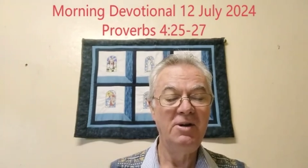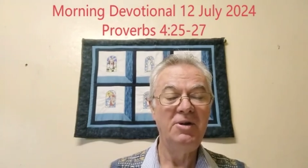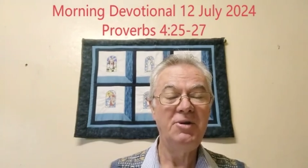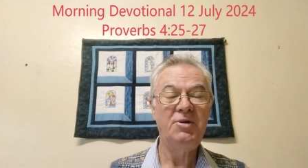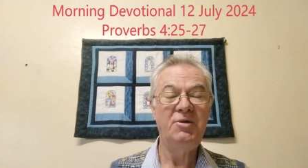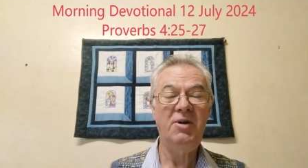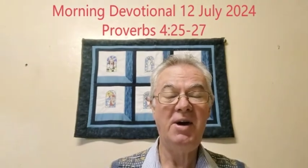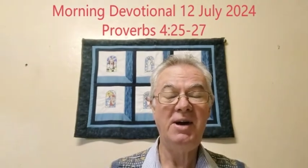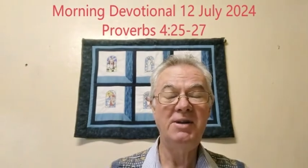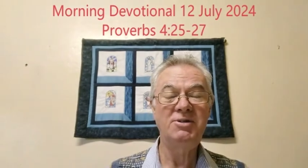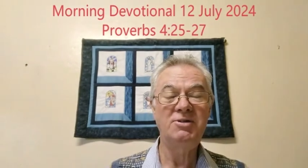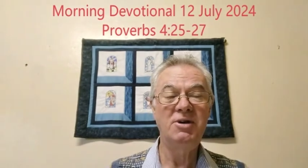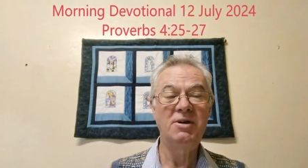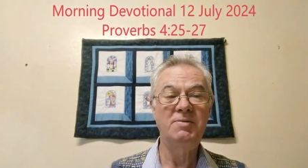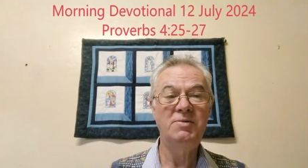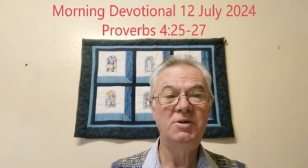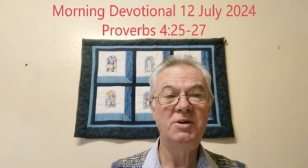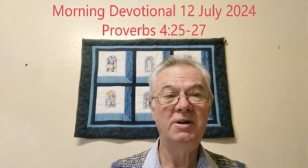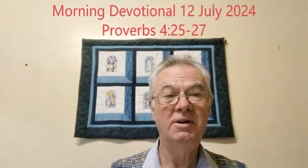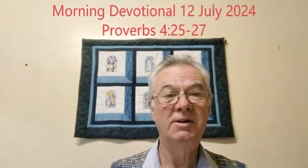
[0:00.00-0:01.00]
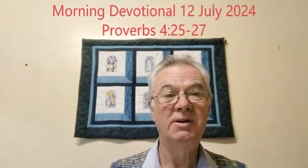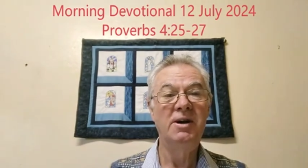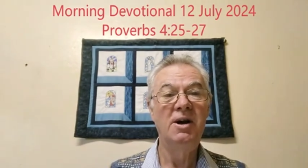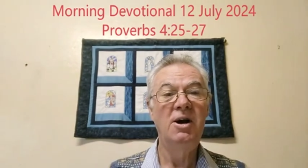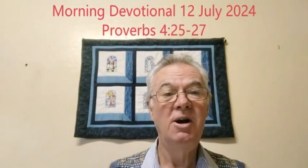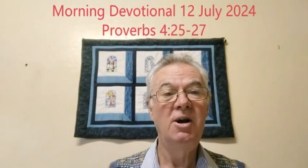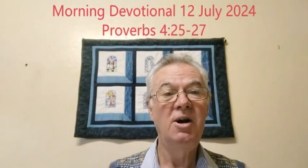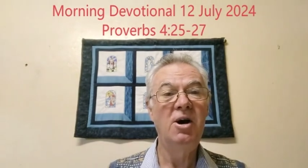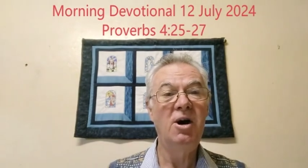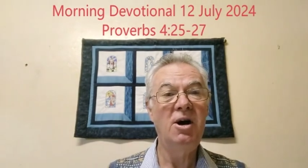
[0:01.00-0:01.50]
Throughout Scripture,
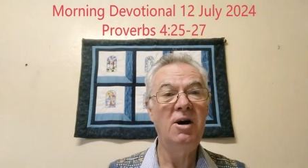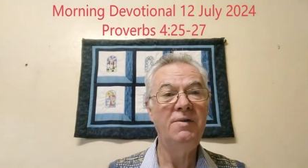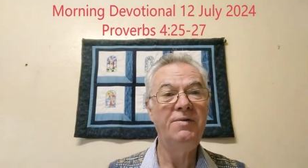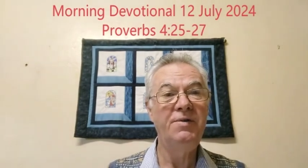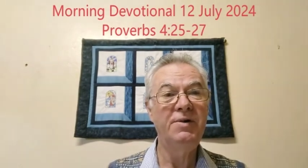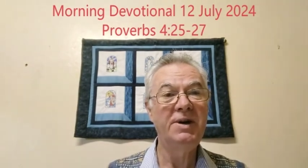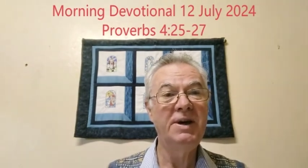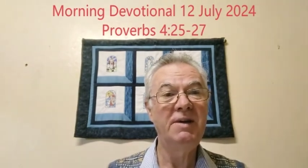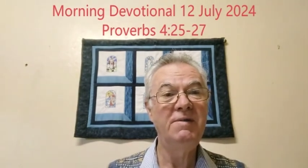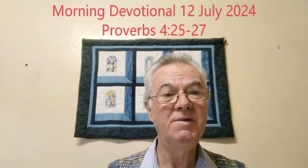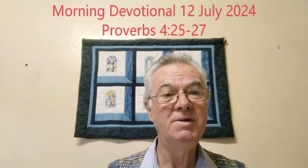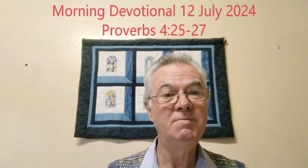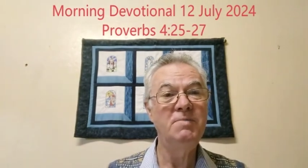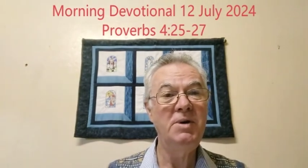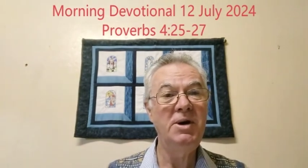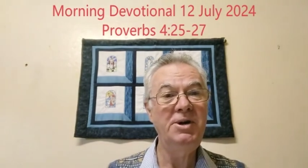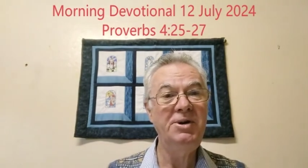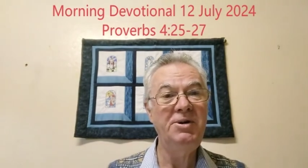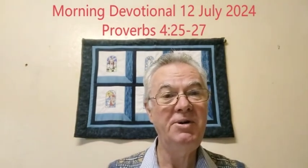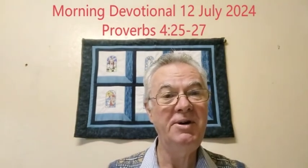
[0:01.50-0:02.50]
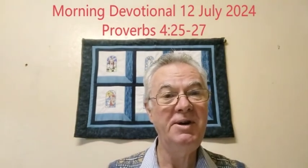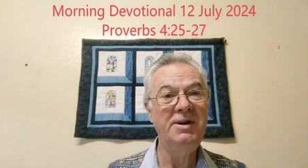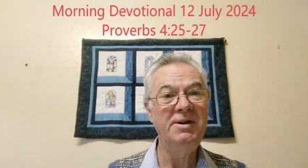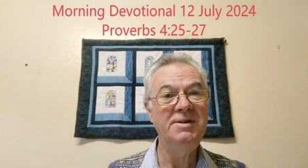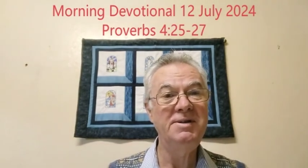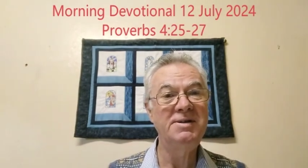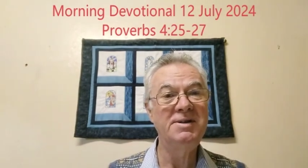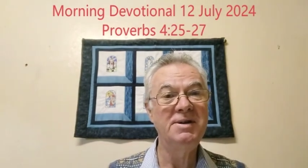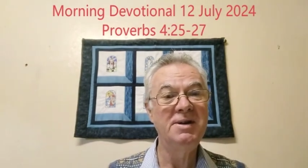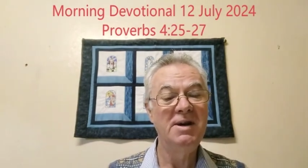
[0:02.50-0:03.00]
God forgives
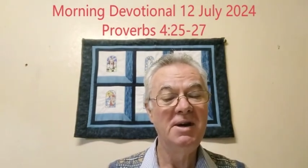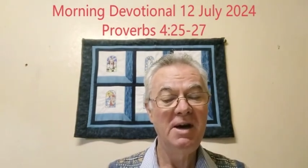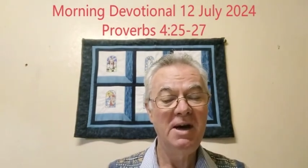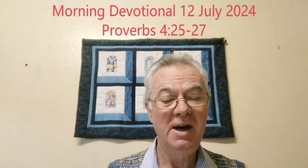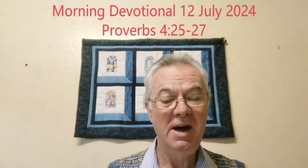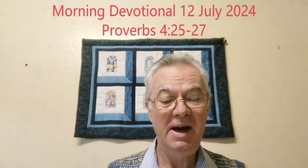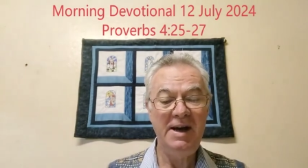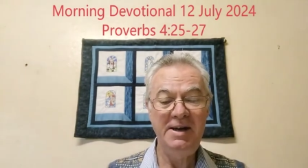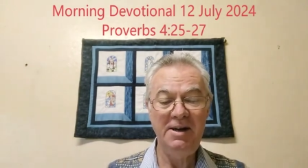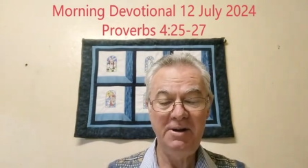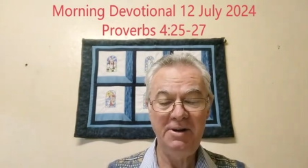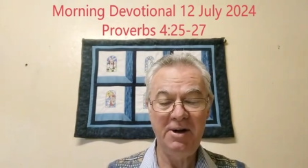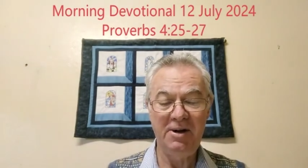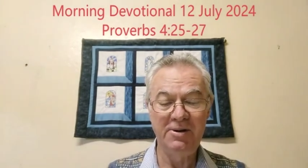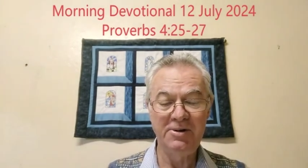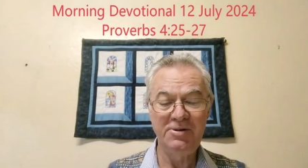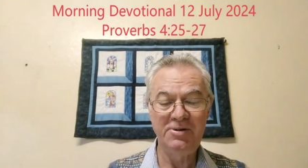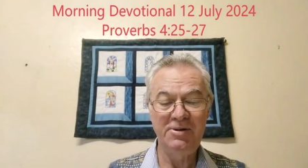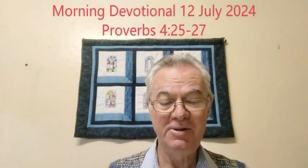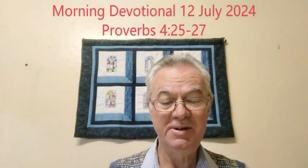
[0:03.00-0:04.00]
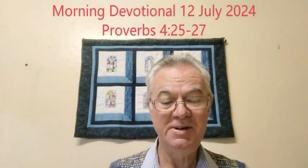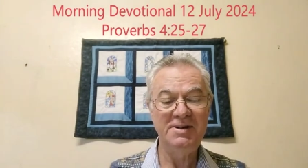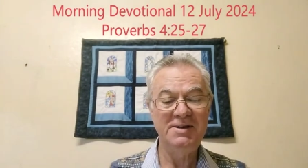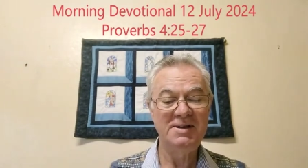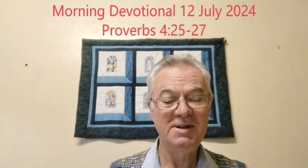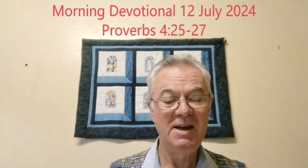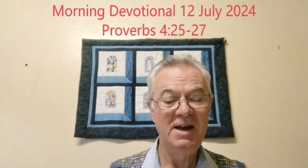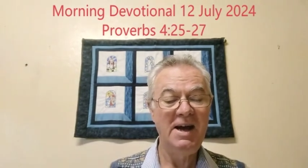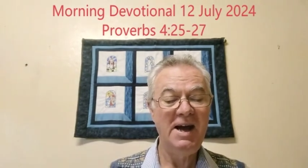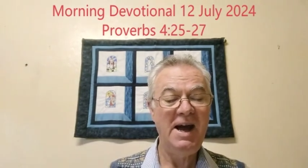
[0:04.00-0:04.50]
murderers and
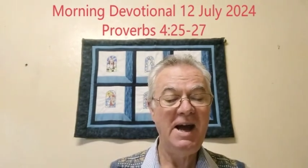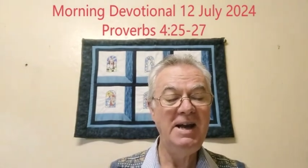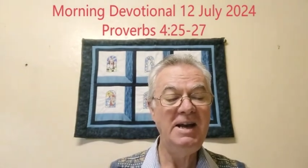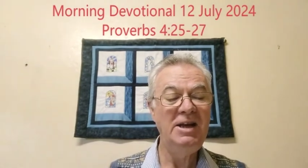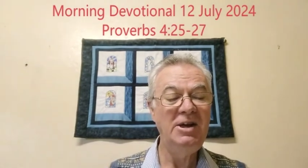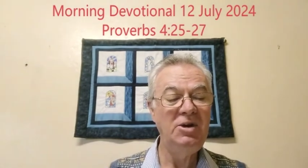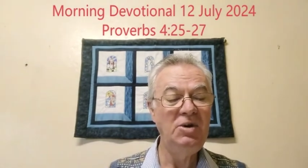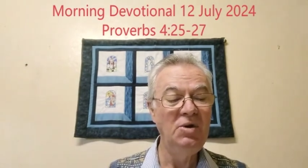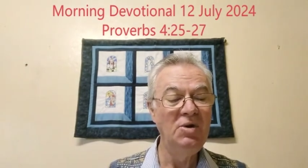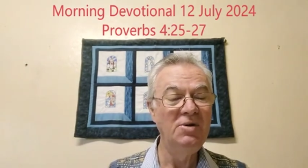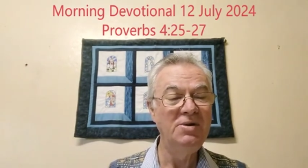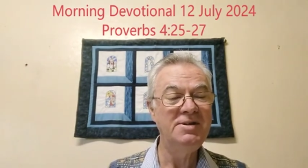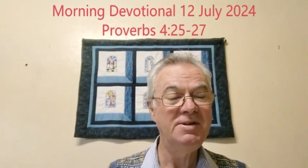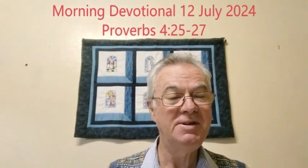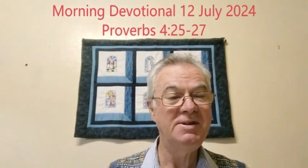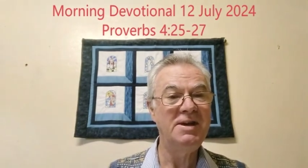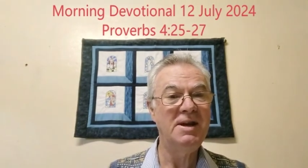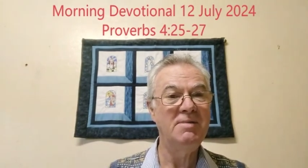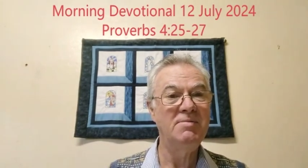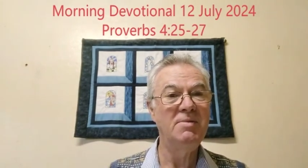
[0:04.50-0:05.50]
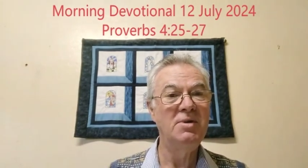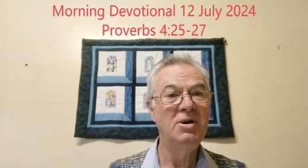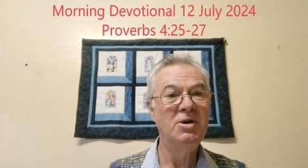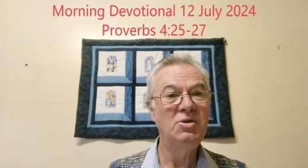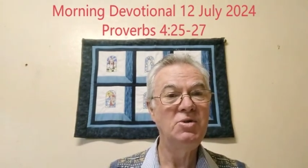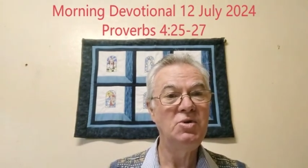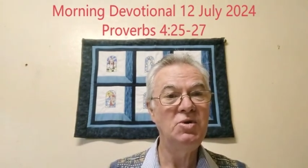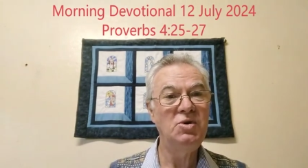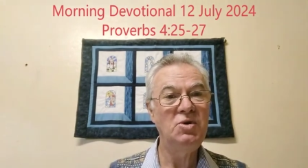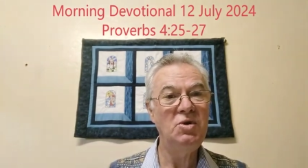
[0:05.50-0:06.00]
adulterers, and He uses them
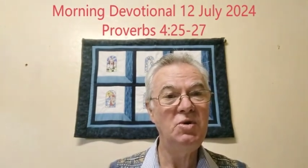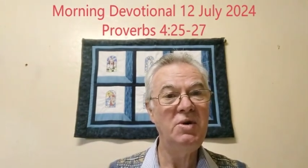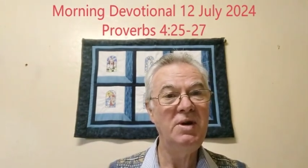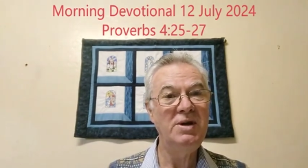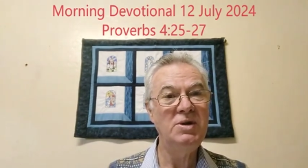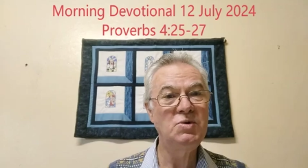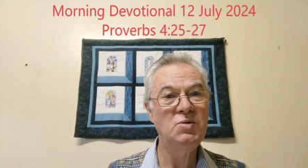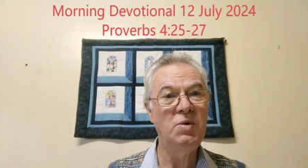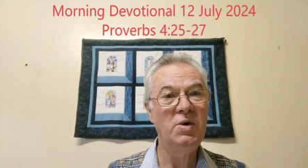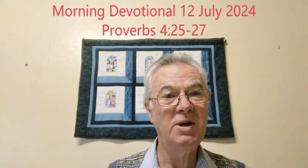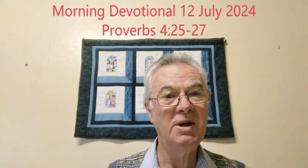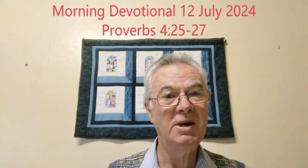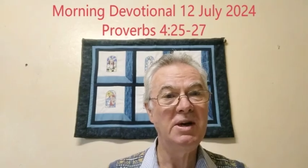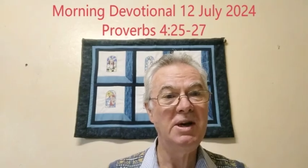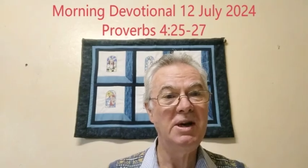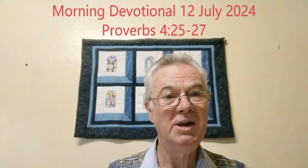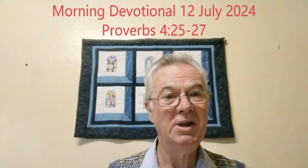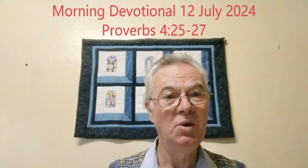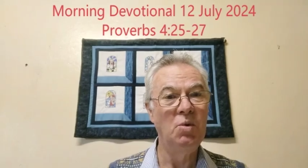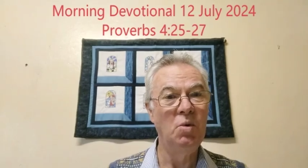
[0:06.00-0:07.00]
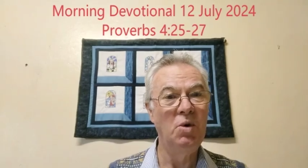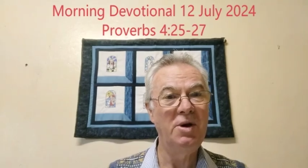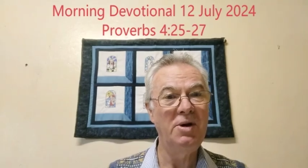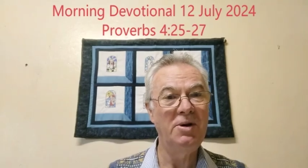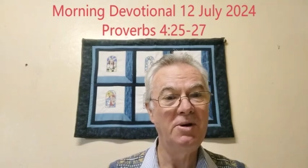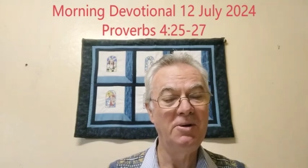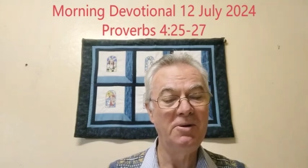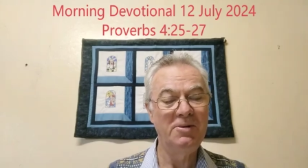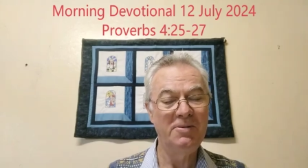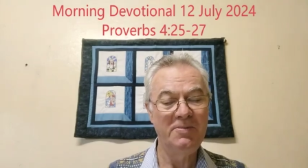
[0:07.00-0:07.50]
to do His work in the
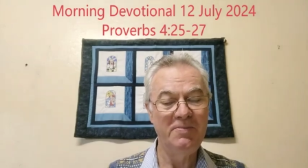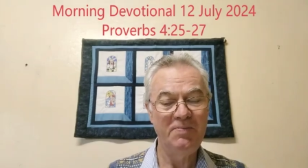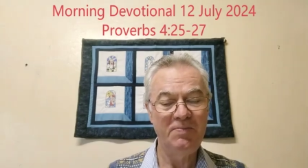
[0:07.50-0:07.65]
world.